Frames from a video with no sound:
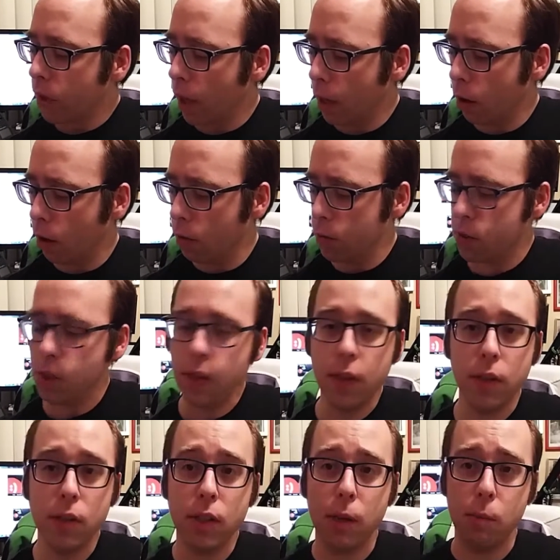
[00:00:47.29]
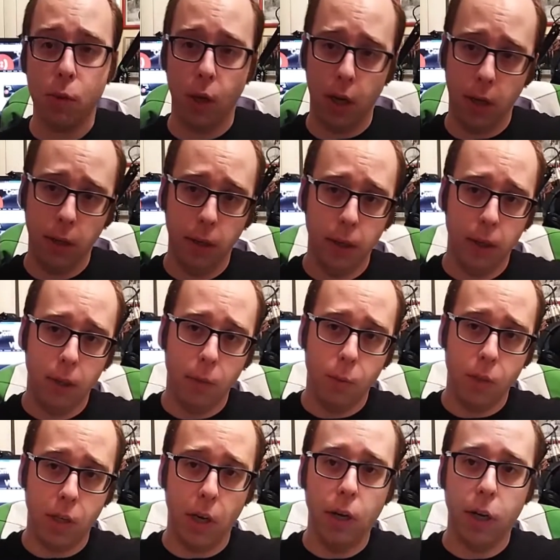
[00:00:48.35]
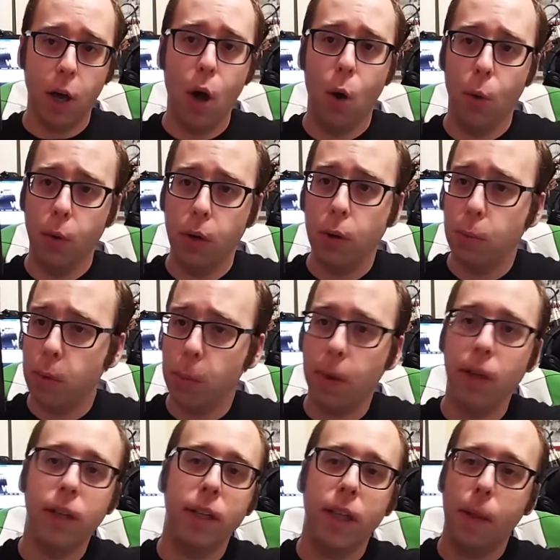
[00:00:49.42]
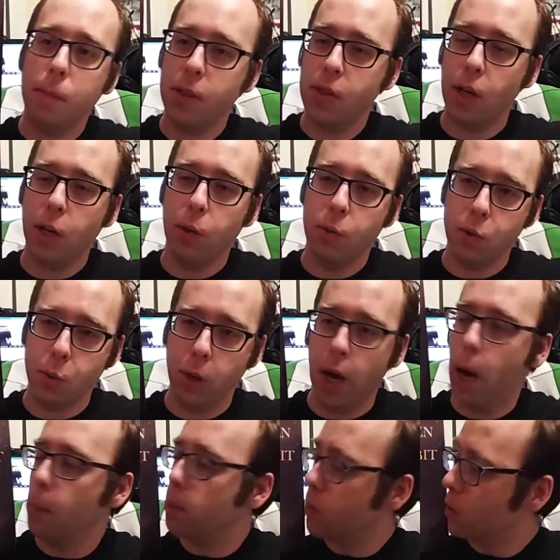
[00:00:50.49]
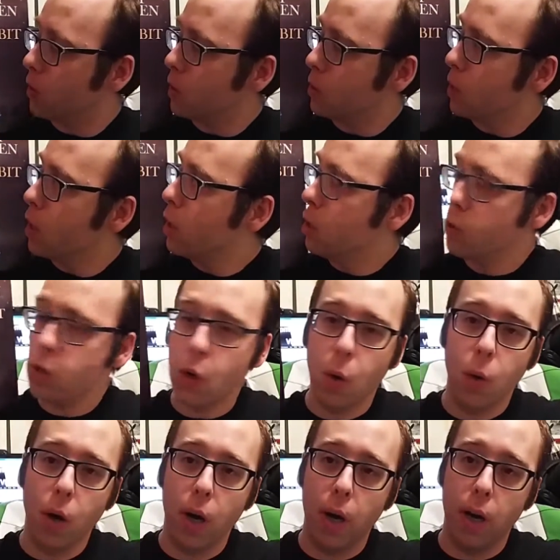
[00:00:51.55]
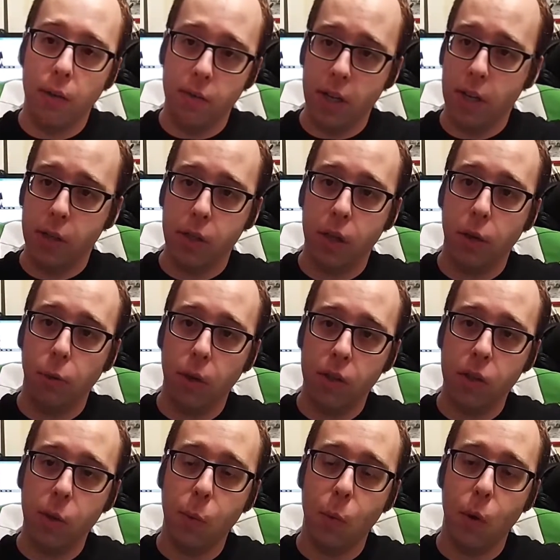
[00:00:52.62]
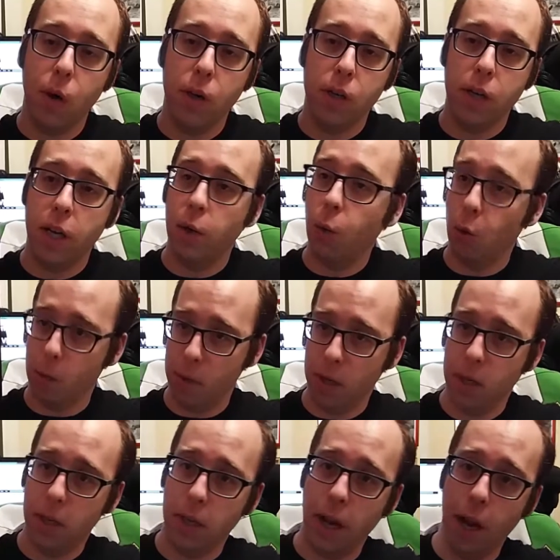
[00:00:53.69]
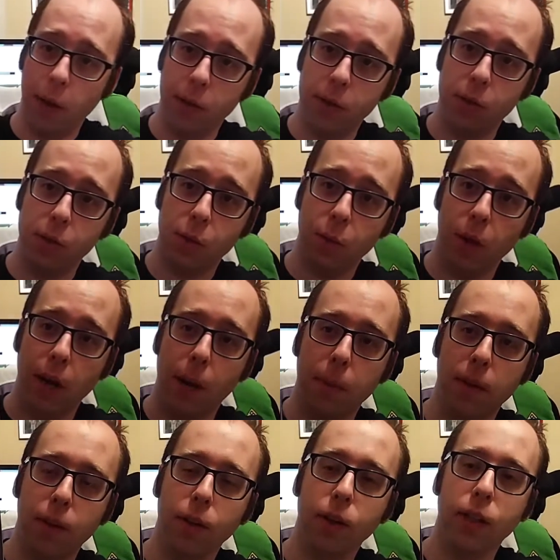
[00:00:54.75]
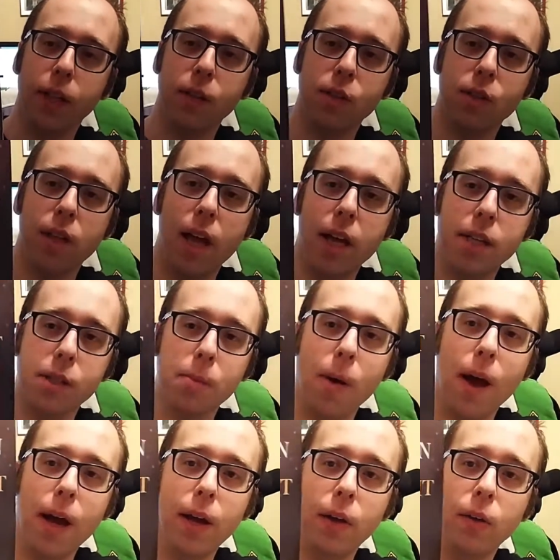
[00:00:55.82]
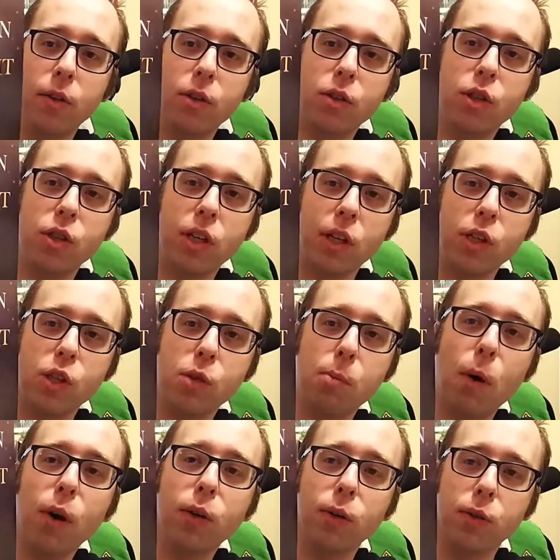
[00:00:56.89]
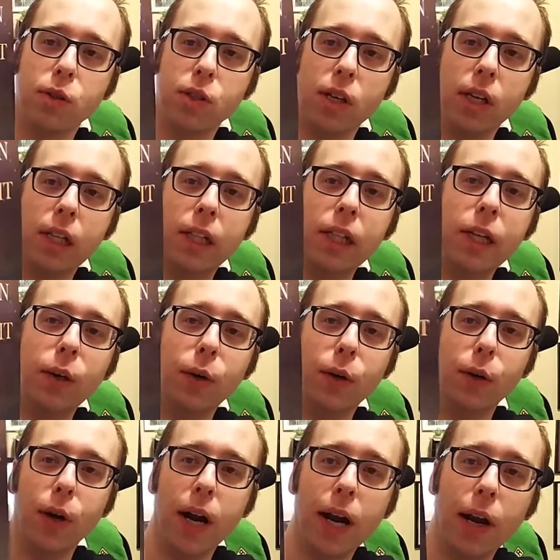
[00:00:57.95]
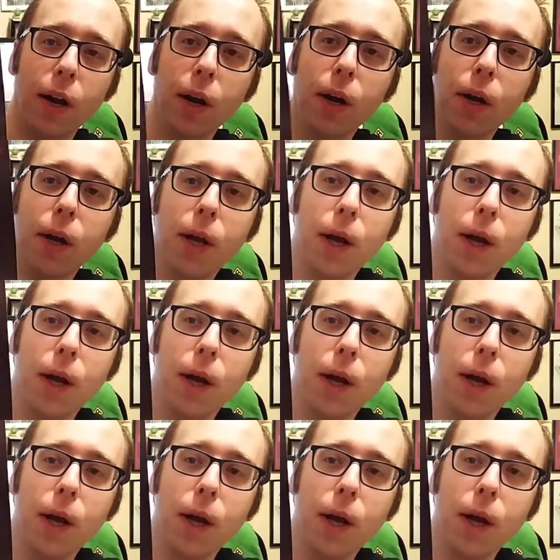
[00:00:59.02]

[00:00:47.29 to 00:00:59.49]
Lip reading: And all of a sudden this comes on, which I already owned. But apparently that means I own 2 copies of these. So, of this. Rusty Warren in Orbit. Now, this is great. I mean, look at that sly smile. She's got sparkles. She's got glitter in her hair.